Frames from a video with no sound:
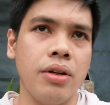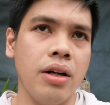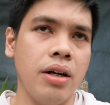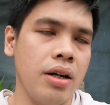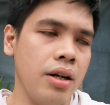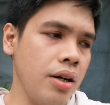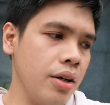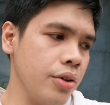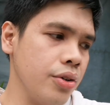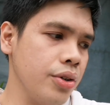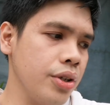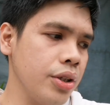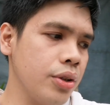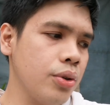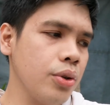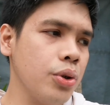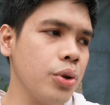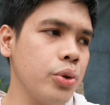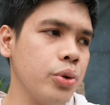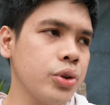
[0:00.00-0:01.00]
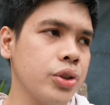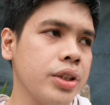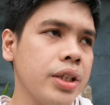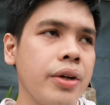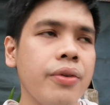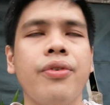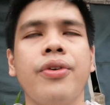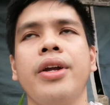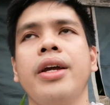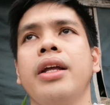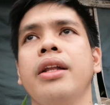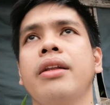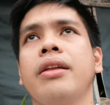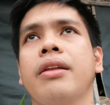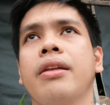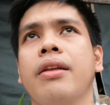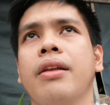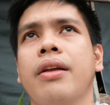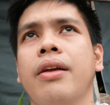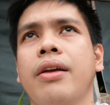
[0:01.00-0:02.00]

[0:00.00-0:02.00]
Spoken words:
You need to use different.